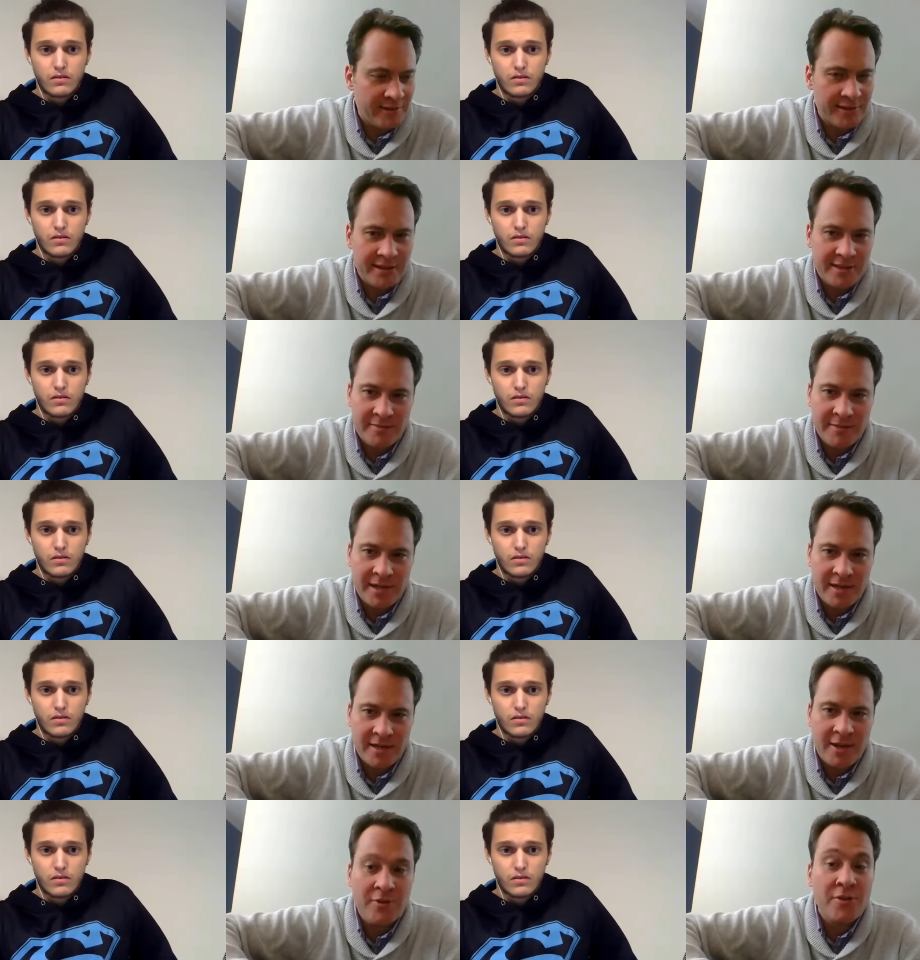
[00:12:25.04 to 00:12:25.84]
Speaker 1: on this. I mean, I
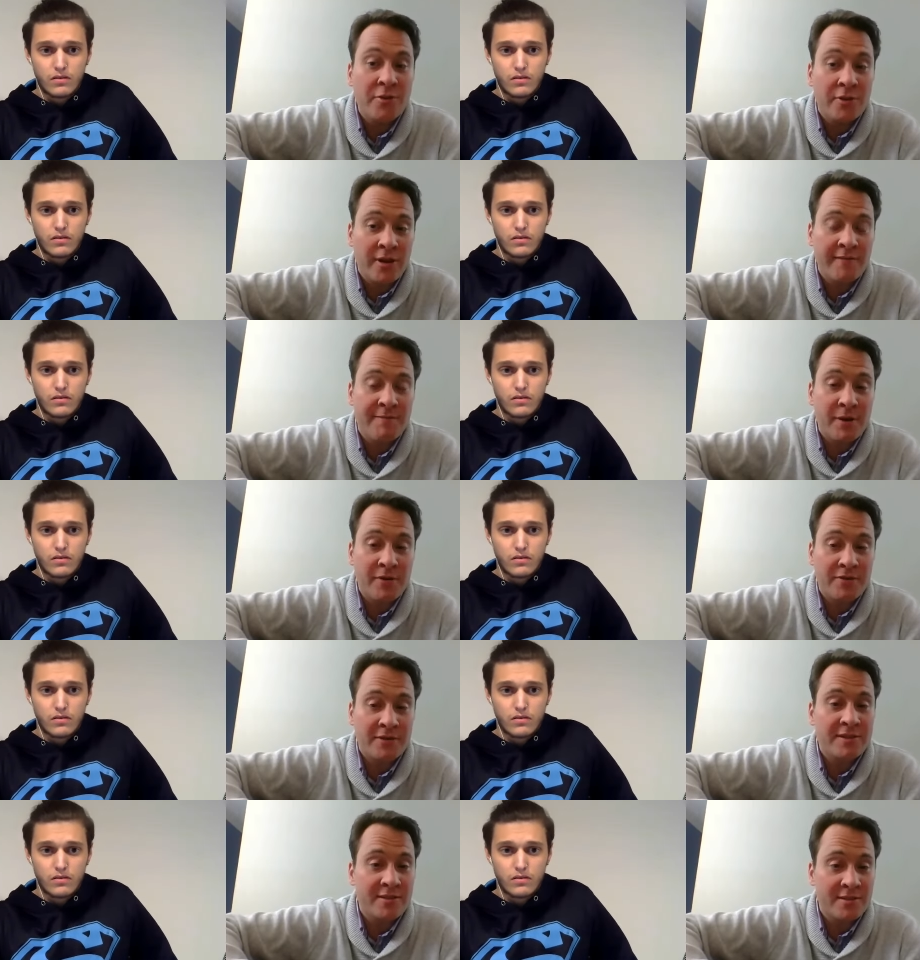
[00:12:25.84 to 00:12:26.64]
know you and I have
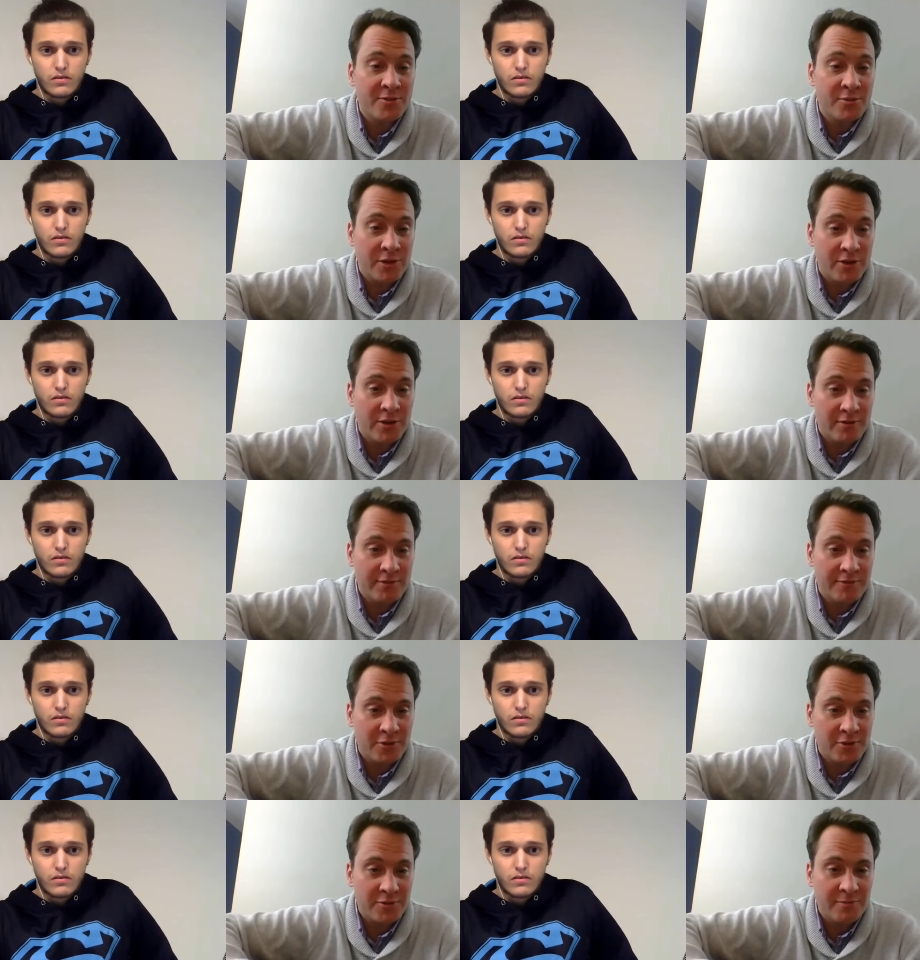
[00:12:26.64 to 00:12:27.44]
both listened to a lot of
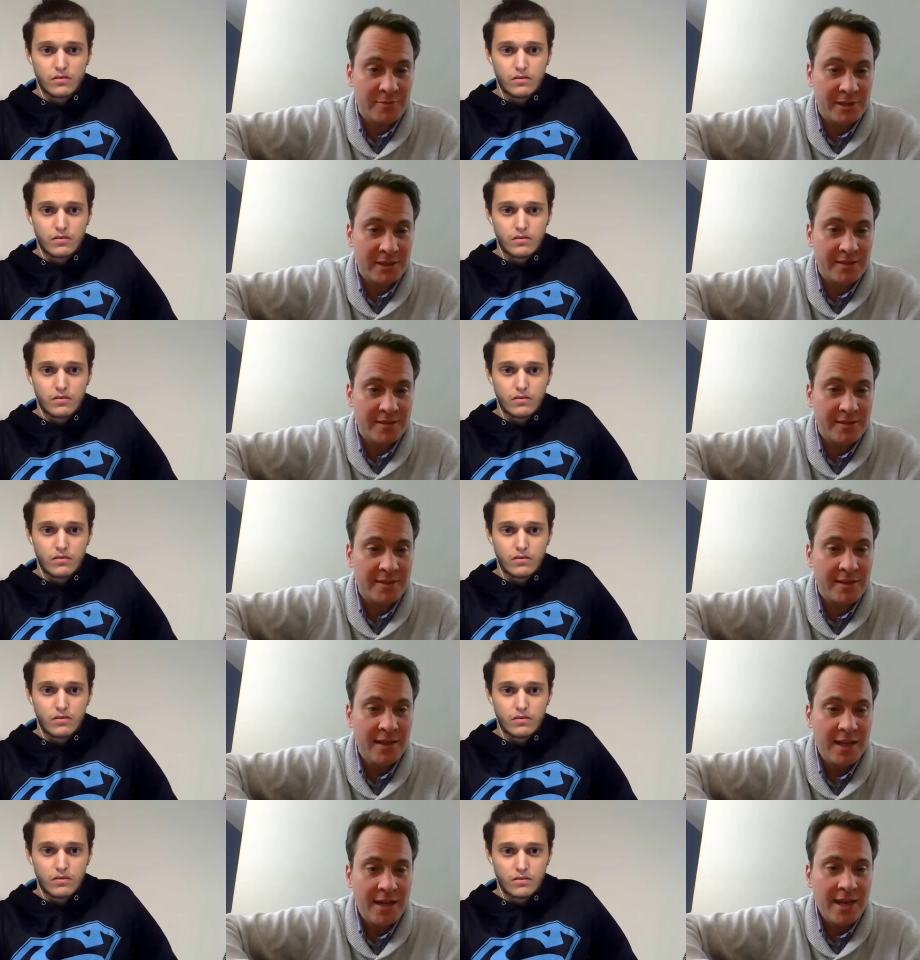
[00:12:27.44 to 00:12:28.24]
Jordan Peterson.
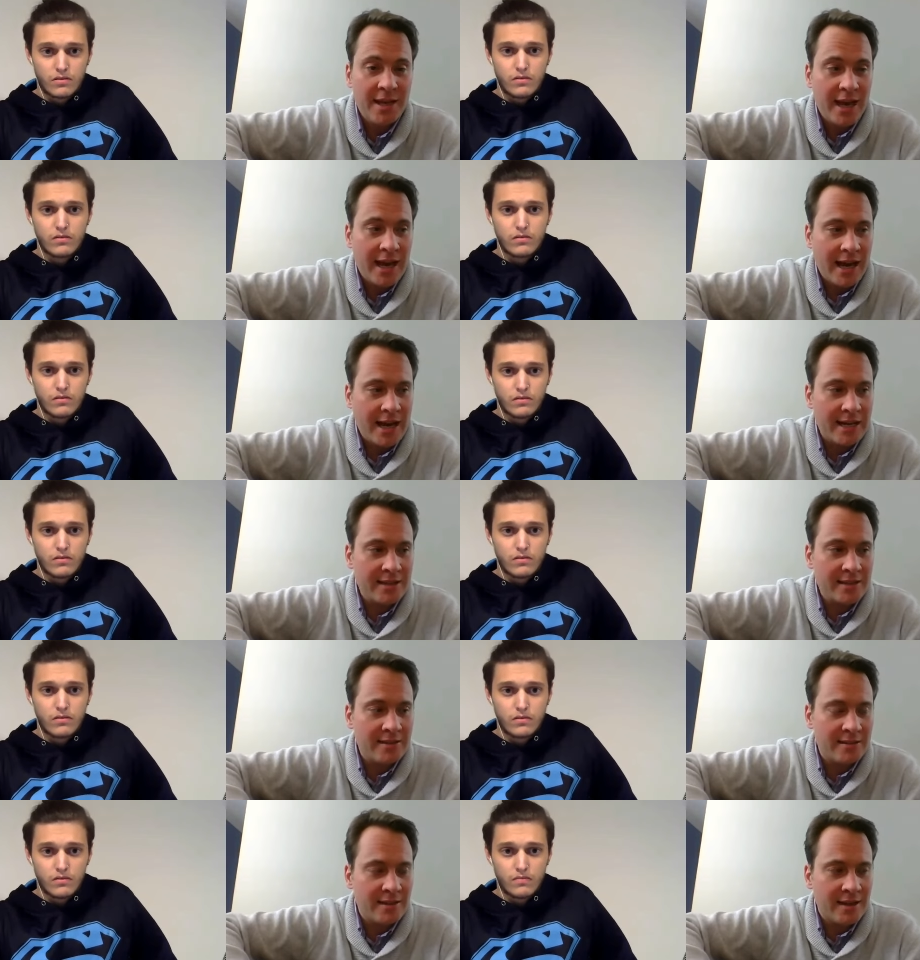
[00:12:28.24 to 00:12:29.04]

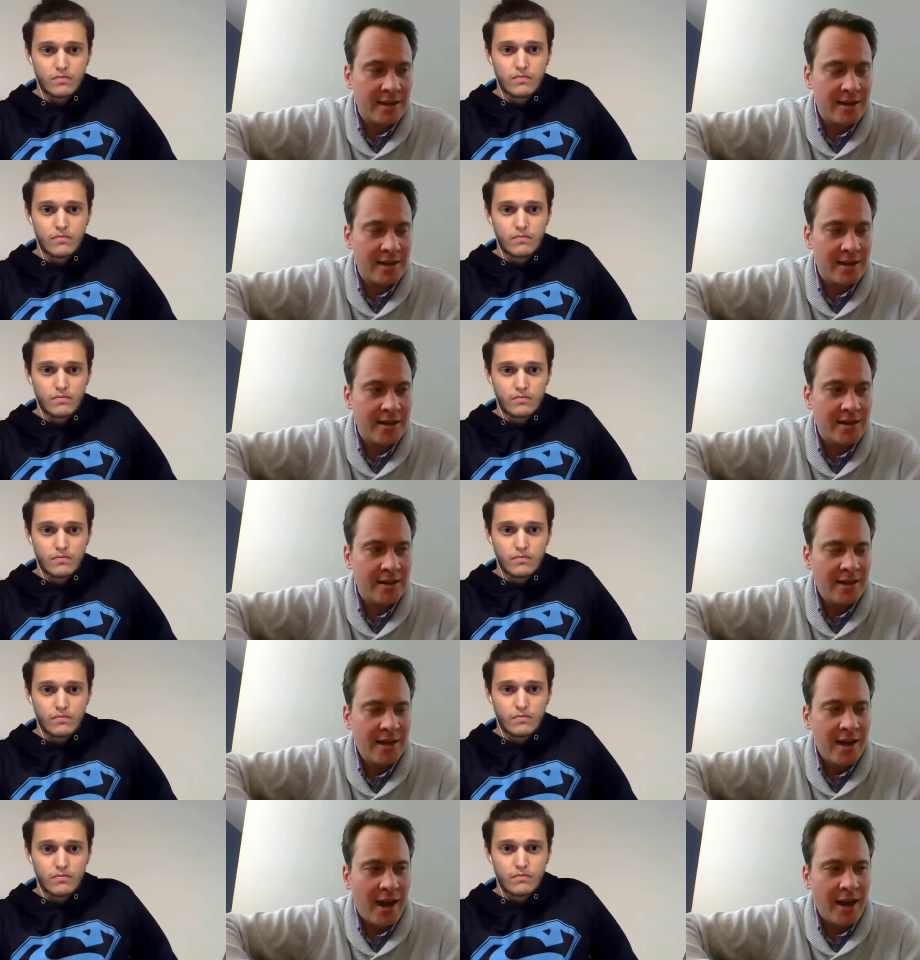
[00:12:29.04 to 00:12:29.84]
And
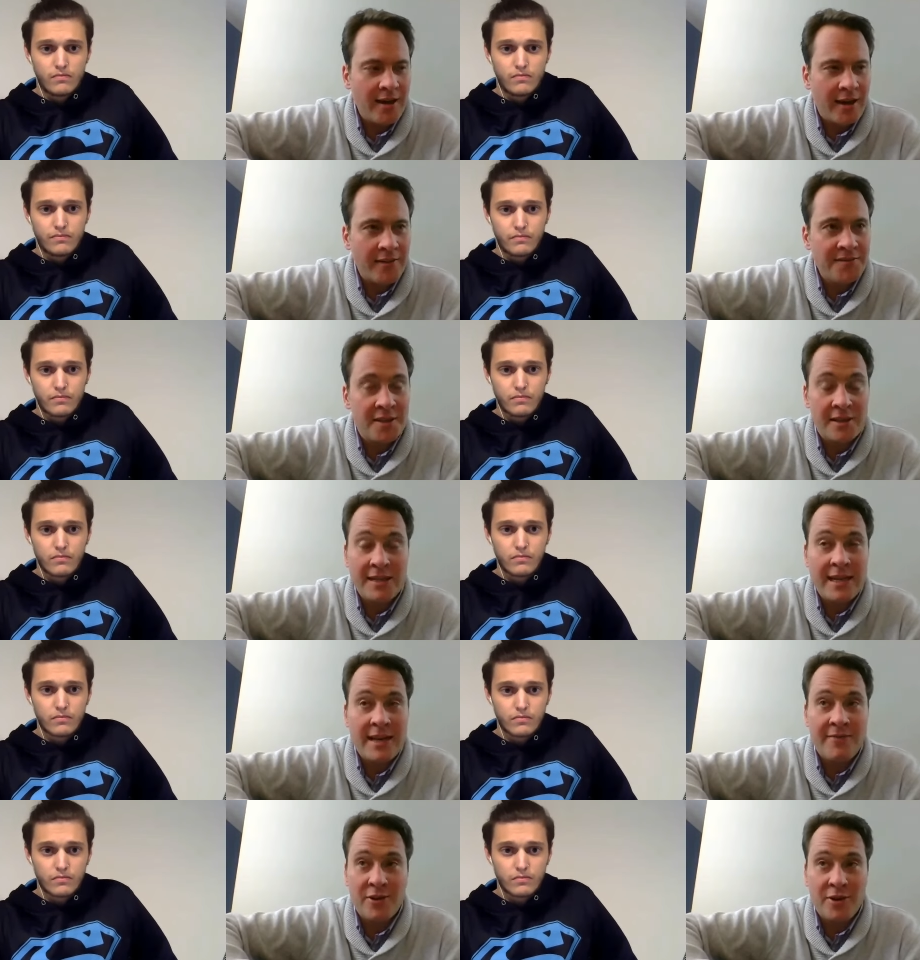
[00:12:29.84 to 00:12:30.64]
I've certainly
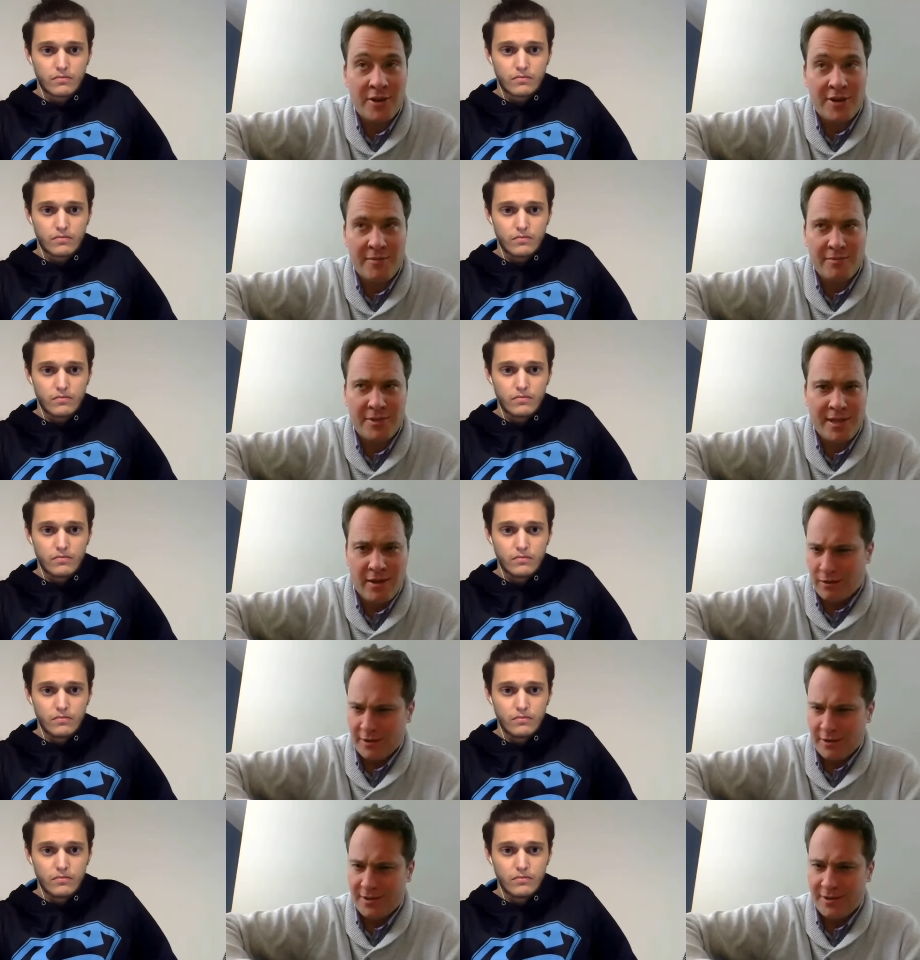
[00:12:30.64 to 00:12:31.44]
never heard him say, oh,
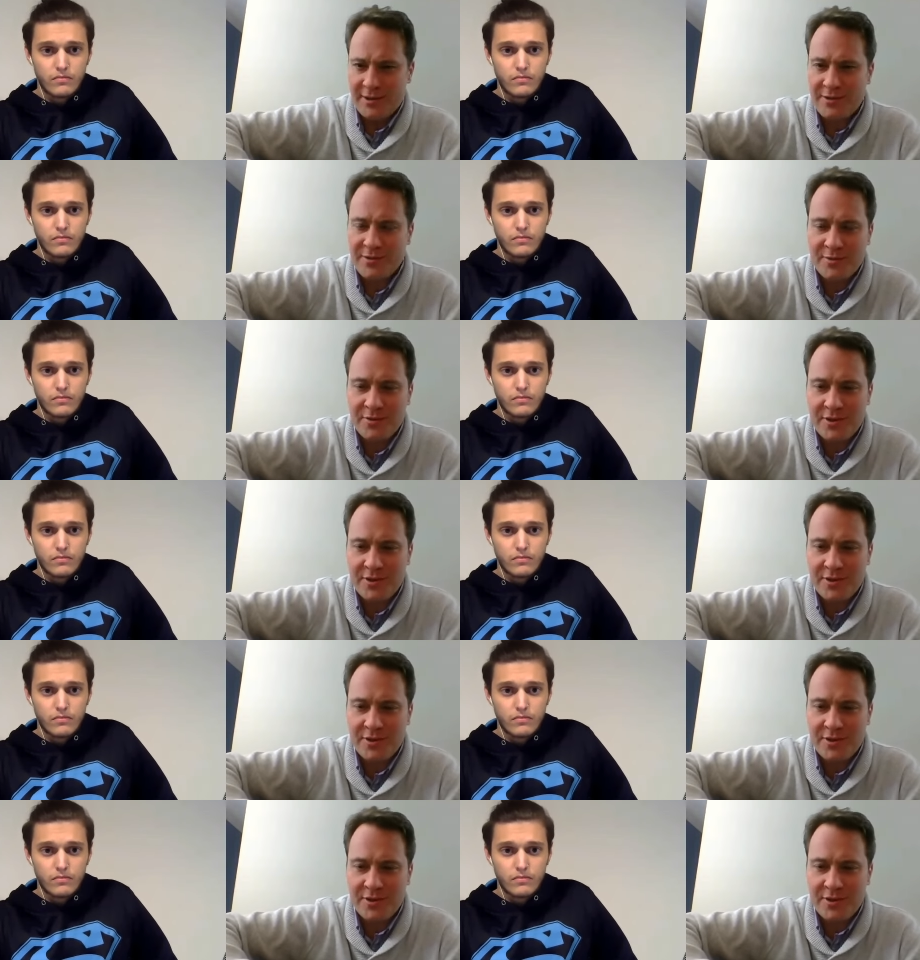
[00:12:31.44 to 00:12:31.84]
there's only two